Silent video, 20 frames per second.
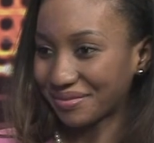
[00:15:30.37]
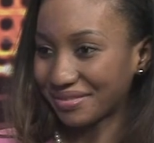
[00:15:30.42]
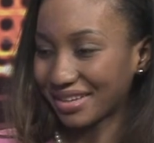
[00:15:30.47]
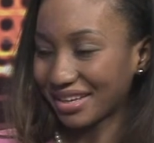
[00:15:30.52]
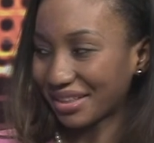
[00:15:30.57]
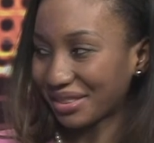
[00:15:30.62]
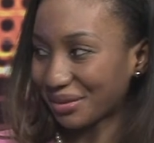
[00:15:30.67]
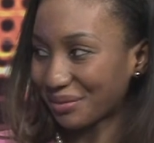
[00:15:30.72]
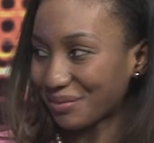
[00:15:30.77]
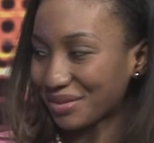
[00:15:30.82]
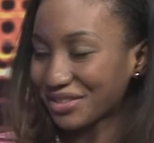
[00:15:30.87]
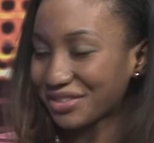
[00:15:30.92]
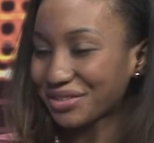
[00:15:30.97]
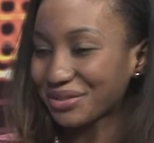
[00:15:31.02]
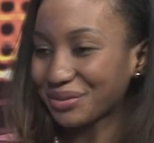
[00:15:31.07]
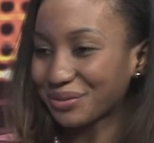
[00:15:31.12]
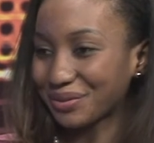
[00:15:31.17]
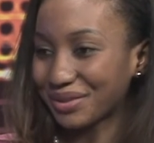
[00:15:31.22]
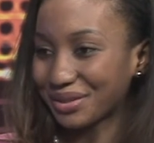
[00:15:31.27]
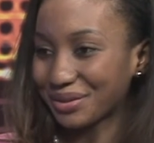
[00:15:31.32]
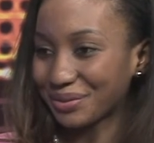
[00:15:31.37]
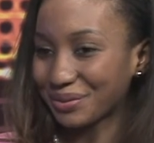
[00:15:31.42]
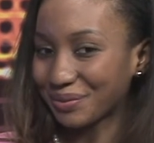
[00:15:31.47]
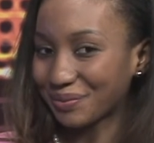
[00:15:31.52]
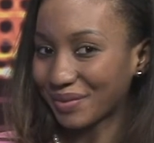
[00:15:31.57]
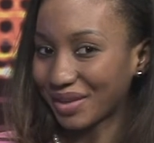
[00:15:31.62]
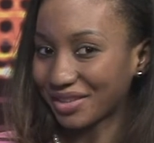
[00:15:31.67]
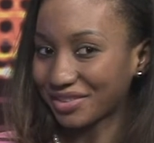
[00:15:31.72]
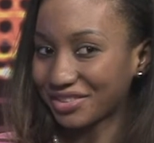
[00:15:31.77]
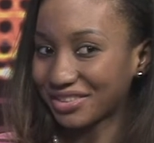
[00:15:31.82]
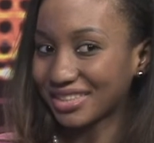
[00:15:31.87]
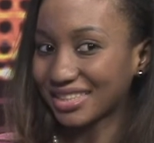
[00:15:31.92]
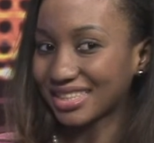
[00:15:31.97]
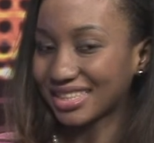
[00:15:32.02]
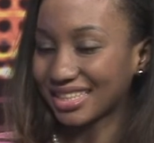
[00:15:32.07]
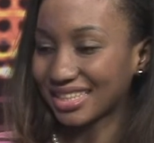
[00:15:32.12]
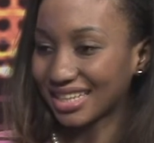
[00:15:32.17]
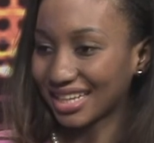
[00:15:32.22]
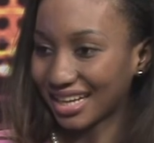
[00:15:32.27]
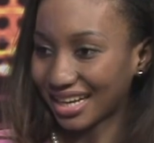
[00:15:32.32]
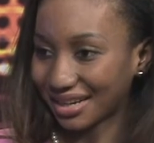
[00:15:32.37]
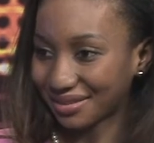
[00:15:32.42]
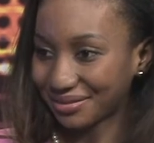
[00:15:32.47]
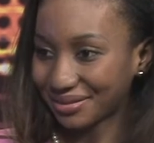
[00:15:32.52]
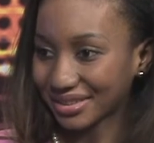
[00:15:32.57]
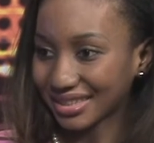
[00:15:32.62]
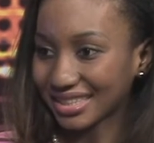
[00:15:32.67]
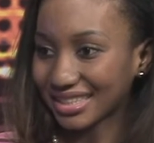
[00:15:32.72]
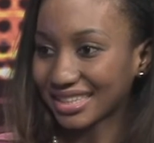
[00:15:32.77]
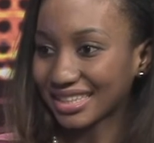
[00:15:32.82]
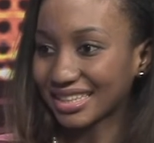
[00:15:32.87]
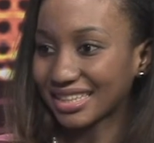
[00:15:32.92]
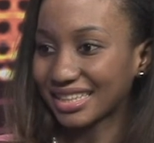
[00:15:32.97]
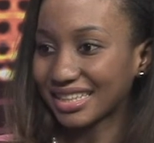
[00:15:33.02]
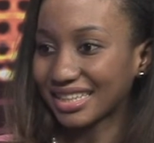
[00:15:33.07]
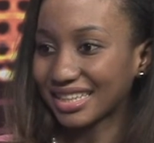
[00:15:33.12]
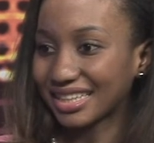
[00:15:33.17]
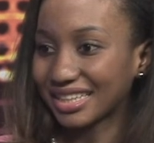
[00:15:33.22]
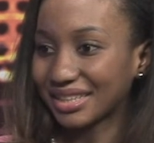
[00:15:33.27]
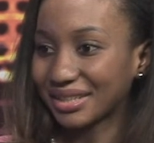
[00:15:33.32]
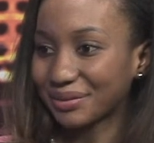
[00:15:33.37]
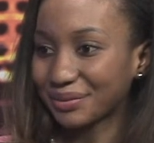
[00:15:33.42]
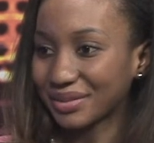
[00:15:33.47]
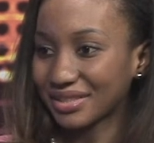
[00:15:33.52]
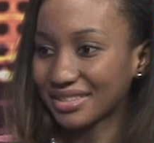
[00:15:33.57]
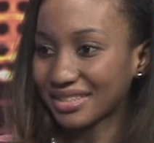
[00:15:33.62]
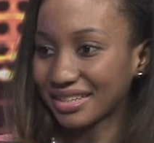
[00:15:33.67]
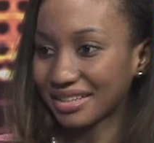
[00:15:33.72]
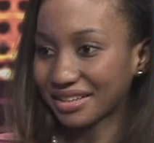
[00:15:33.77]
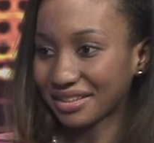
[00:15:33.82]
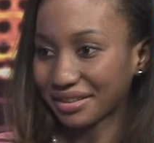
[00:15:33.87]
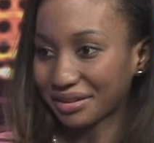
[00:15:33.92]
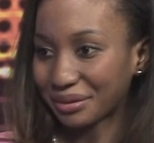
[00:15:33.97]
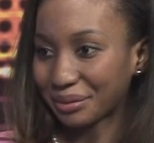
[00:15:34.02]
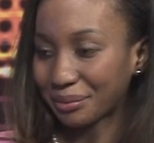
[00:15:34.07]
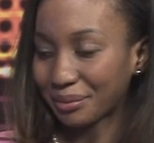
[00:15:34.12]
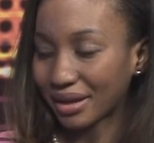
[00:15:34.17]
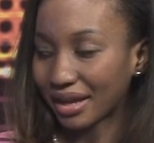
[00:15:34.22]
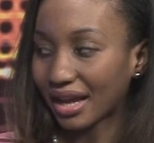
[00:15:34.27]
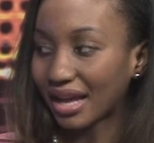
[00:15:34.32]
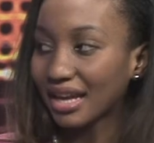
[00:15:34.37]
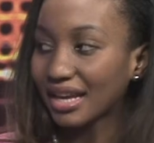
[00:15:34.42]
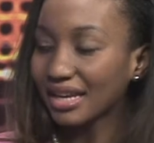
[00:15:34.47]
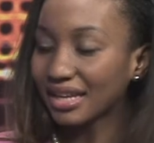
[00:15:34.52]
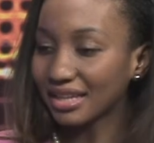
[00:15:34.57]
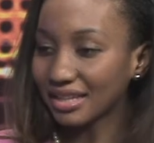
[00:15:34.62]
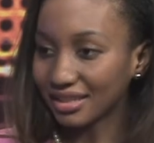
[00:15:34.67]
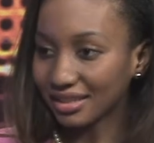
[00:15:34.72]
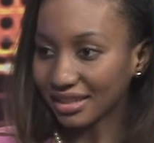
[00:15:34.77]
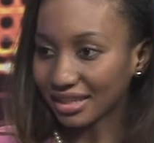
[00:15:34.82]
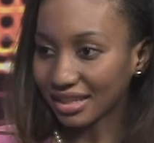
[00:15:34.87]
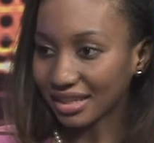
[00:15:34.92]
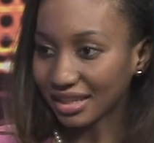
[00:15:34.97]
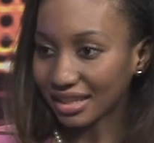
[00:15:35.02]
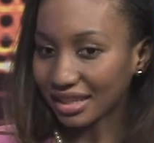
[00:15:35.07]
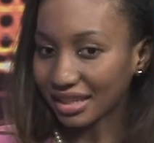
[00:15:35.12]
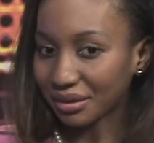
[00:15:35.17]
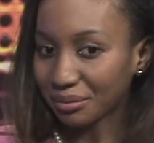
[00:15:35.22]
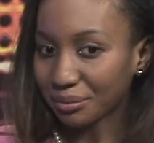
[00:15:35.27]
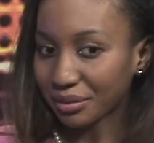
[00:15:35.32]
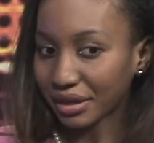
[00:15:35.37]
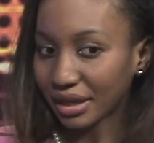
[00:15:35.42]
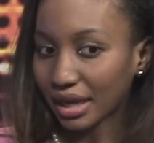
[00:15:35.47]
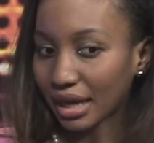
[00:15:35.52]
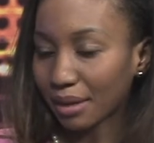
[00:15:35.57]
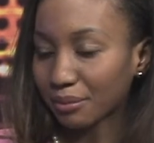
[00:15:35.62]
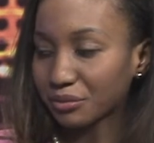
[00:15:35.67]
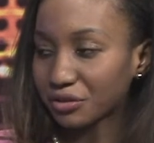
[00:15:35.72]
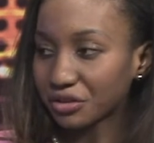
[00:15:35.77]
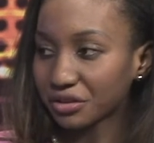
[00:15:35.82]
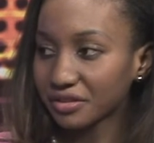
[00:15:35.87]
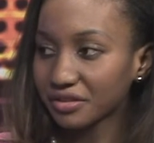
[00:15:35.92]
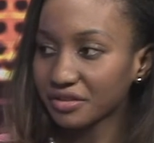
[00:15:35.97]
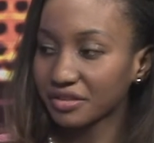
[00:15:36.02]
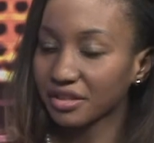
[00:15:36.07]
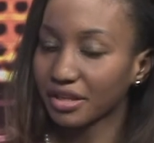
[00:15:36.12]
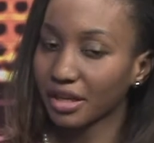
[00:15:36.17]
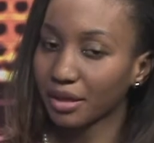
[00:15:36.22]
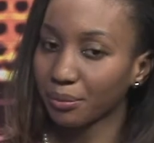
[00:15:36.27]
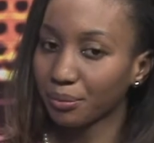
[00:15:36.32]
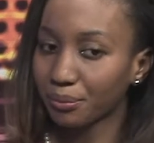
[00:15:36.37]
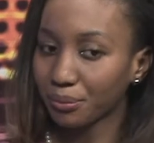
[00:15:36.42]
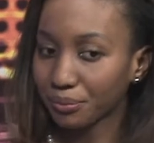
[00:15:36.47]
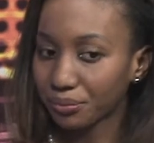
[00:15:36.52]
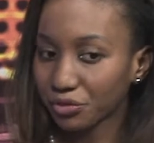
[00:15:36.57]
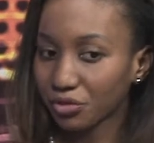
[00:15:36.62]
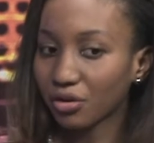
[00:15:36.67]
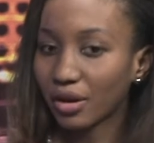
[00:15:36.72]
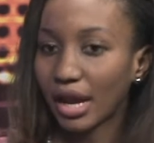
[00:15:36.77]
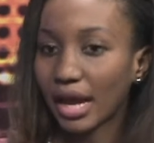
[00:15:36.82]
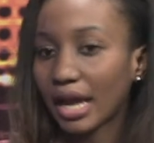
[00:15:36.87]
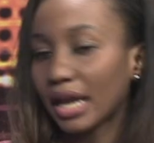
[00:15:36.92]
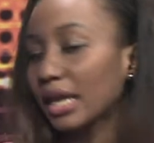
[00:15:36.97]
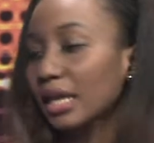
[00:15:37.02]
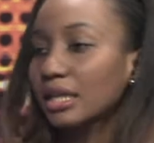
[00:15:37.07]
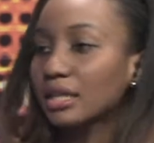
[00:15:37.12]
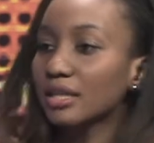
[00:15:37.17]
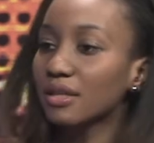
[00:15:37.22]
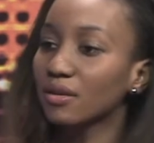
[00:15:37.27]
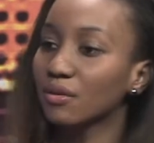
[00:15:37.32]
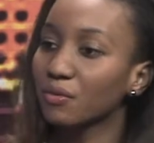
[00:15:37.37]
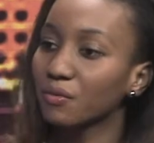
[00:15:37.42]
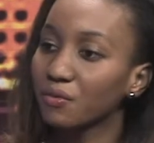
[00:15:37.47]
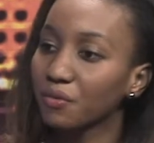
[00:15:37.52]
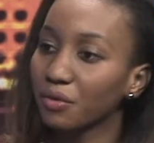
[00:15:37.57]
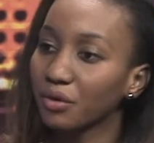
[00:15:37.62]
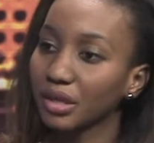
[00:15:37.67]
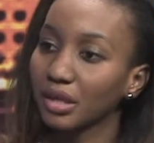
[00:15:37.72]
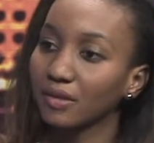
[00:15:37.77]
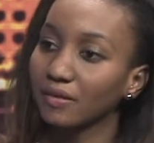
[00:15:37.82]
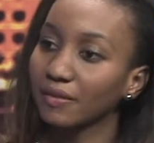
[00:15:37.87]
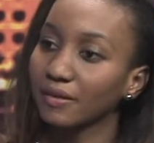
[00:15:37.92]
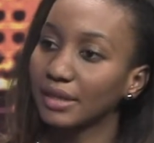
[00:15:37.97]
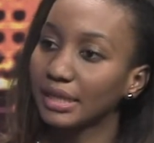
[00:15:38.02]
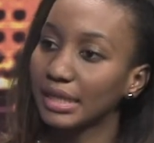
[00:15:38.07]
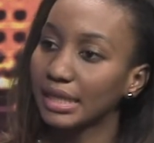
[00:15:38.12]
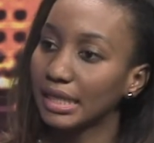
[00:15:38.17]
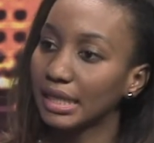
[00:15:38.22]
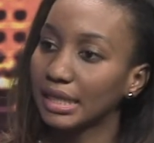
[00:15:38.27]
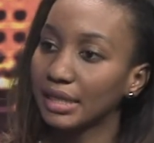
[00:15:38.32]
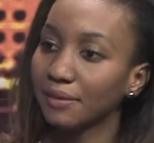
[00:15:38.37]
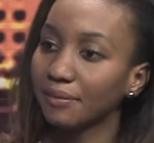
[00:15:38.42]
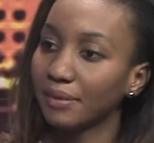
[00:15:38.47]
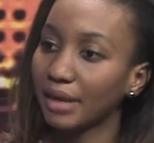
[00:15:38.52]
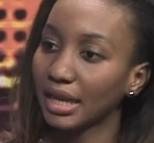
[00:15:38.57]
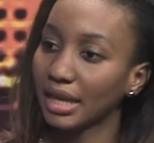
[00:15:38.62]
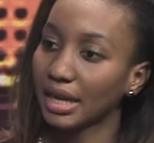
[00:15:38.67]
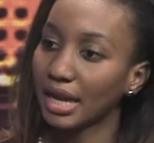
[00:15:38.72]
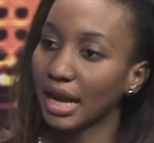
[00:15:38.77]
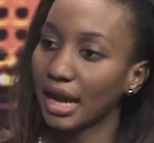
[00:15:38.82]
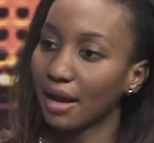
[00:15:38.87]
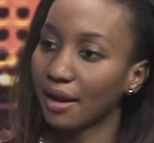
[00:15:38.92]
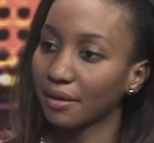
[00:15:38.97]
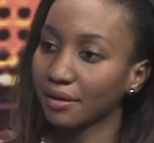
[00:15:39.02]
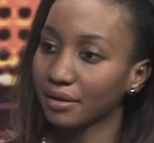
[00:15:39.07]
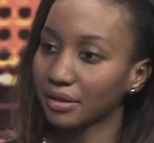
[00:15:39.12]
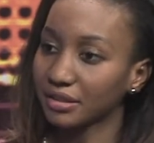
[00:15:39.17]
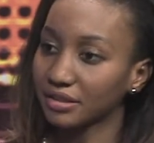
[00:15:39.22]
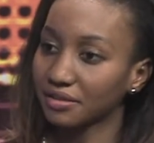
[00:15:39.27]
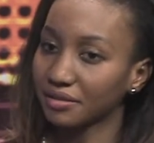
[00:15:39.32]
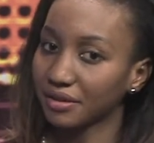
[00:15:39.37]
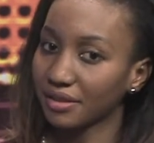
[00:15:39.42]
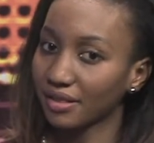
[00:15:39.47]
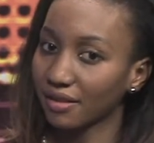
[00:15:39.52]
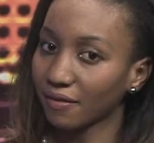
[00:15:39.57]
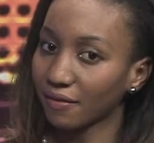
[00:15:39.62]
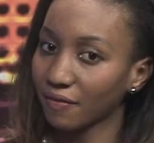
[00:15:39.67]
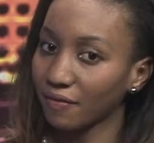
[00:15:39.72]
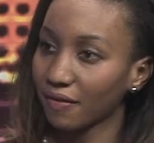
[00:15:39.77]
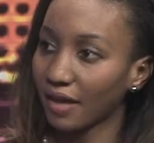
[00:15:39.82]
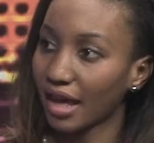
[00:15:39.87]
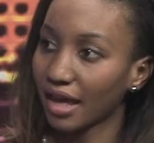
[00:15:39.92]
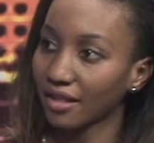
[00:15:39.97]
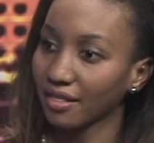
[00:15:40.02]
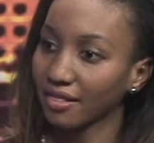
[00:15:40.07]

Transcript: In the mission, we do mention Africa, and we said a little about Guinea, but I'm just like trying to focus on Guinea right now, considering the fact